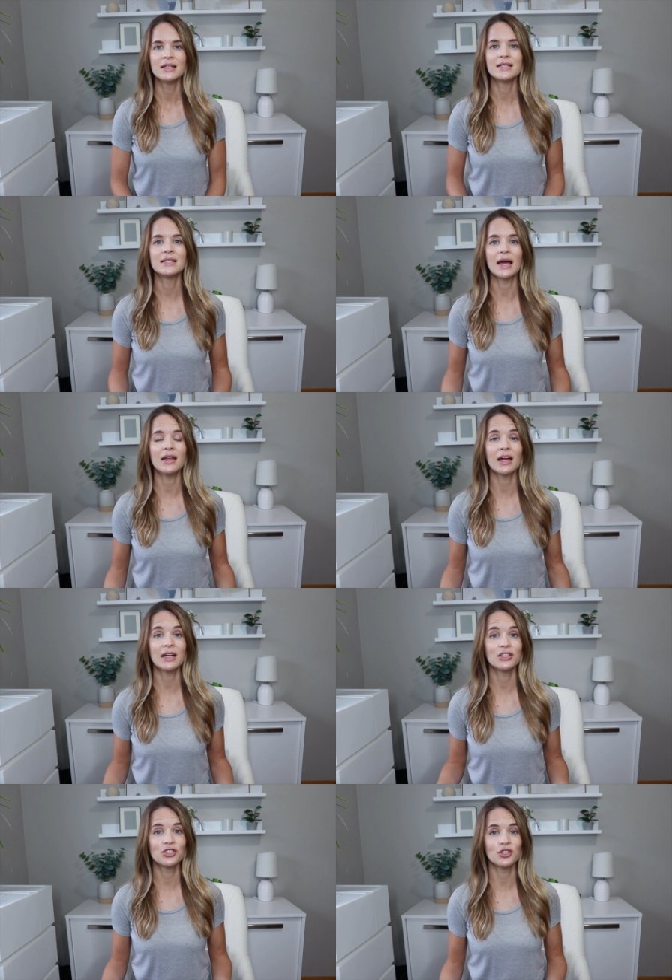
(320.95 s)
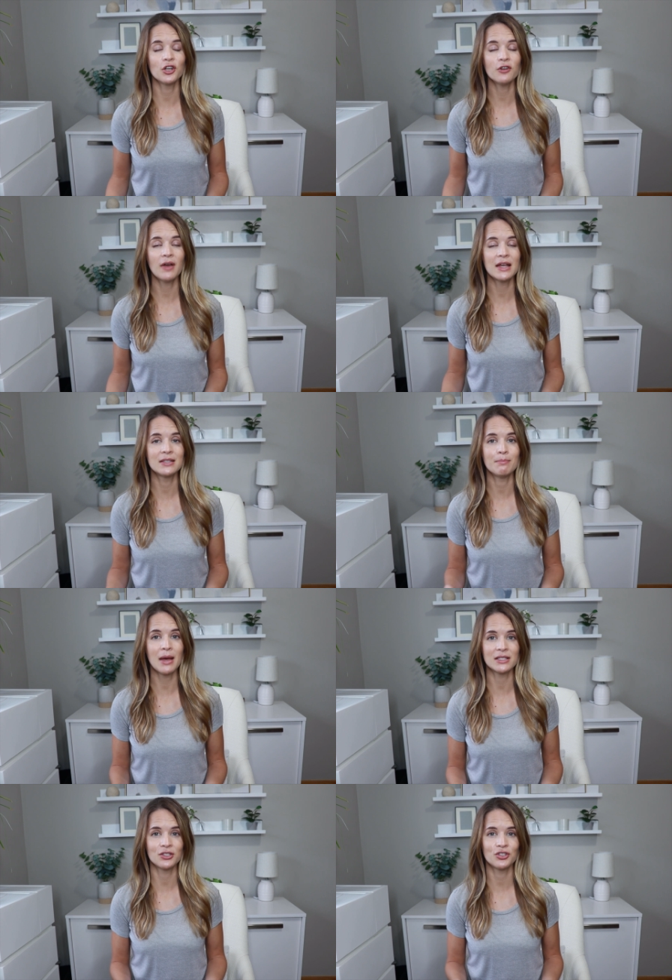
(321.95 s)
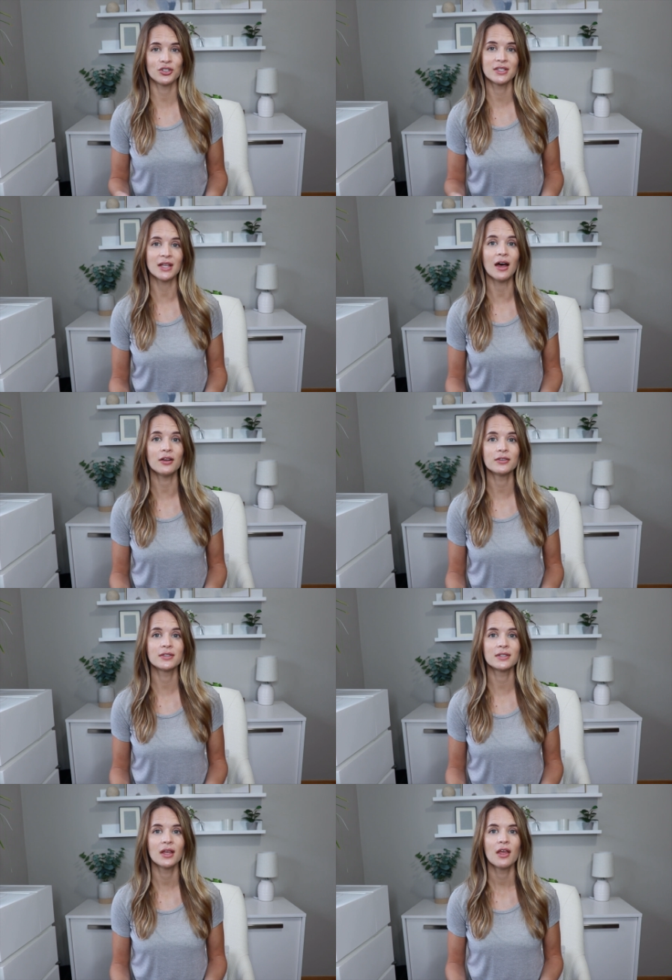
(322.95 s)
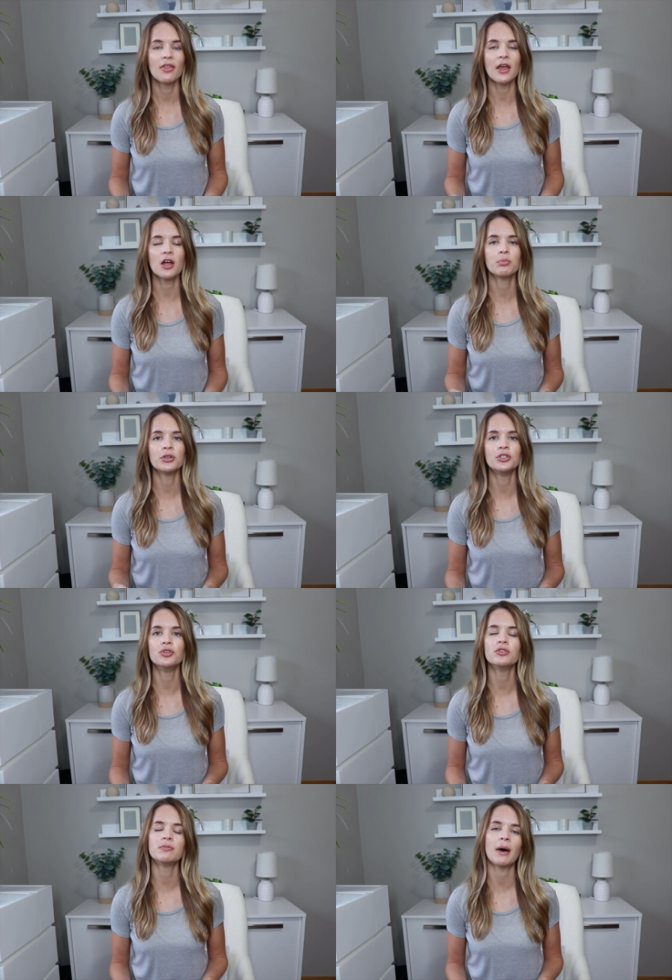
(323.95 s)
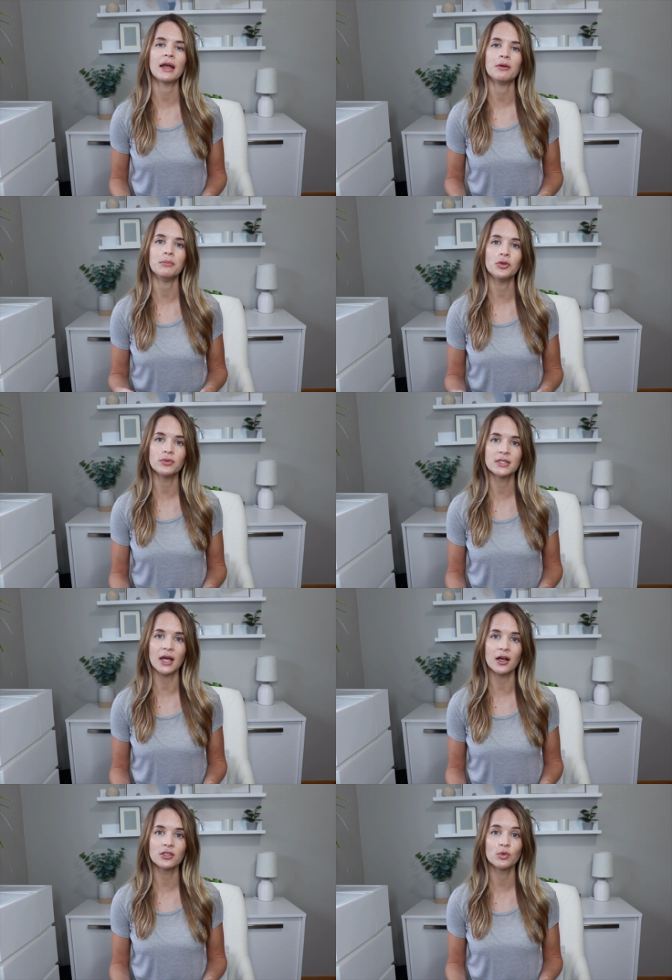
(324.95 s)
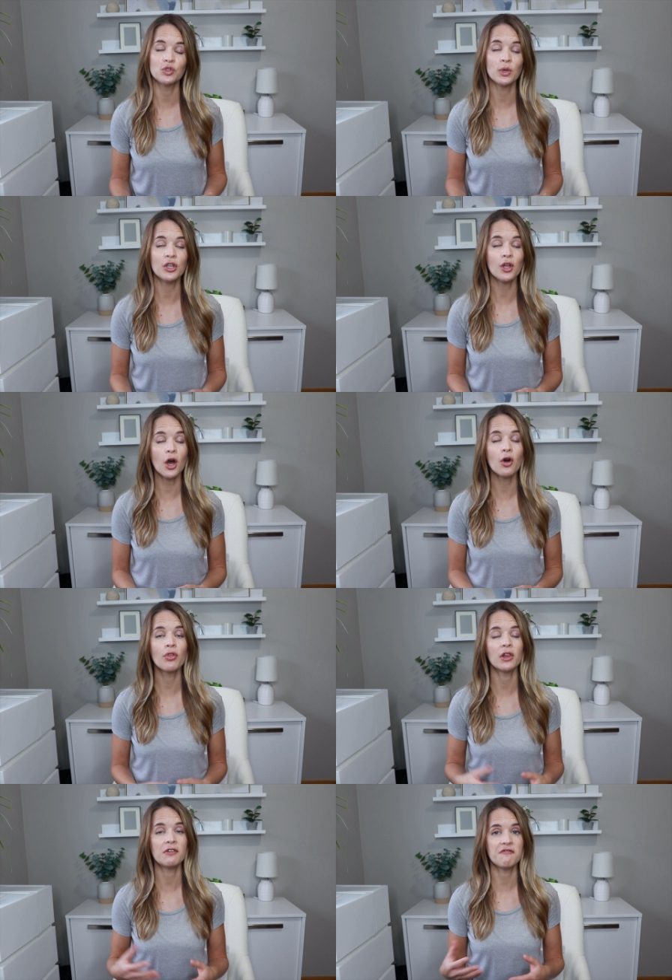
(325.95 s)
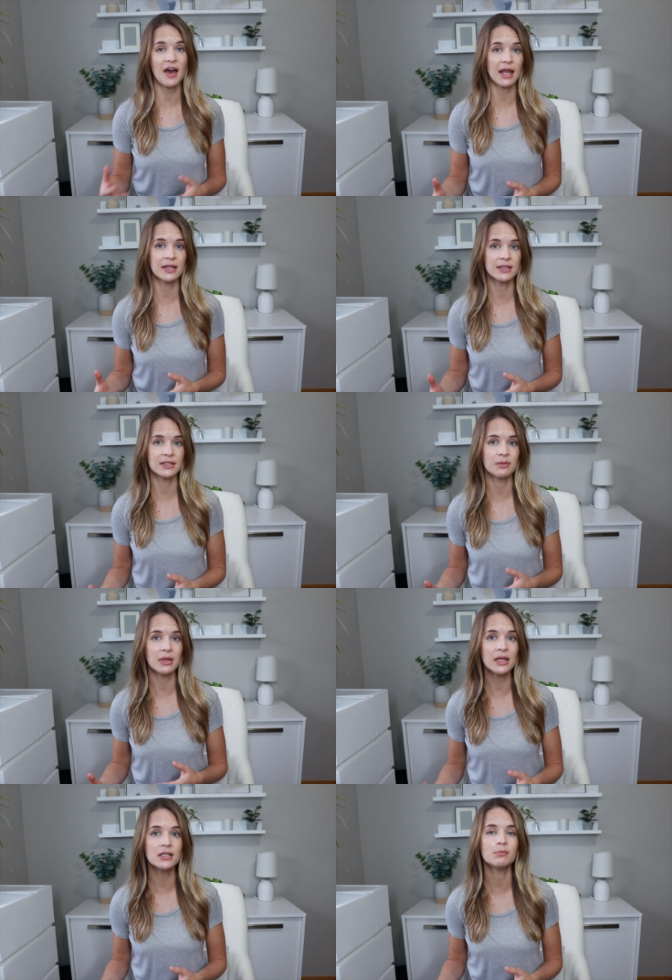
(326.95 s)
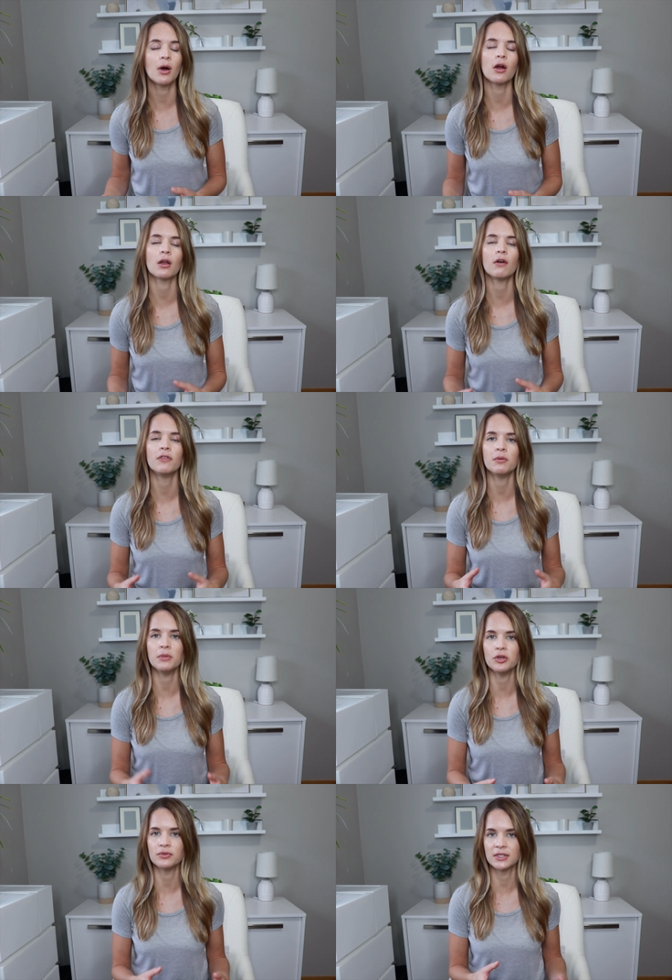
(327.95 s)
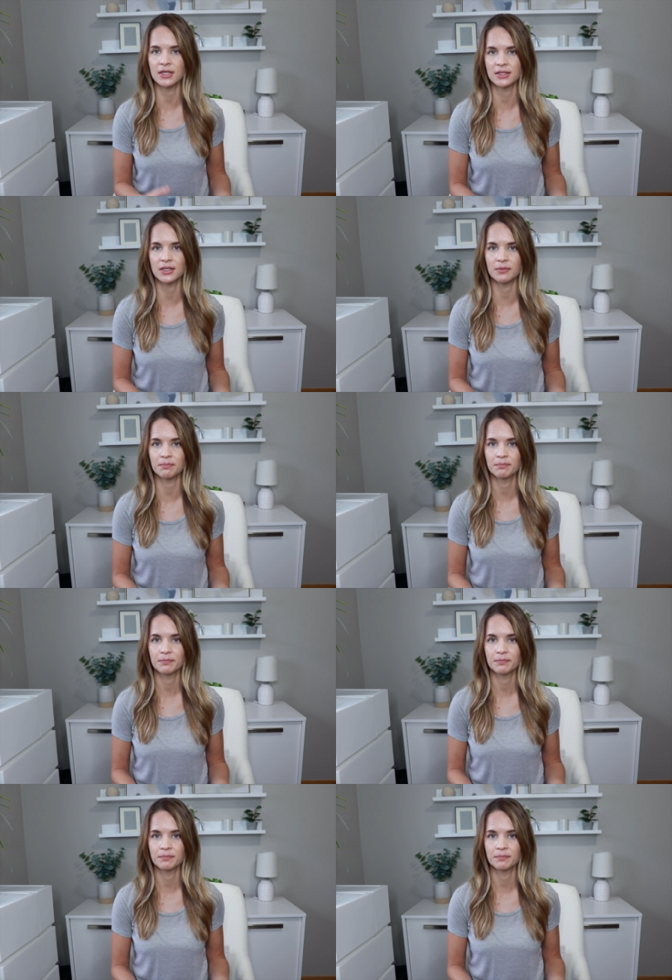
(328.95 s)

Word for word: Cytokines serve as messenger cells. They are produced by immune cells, which we know the lymphatic system is part of the immune system.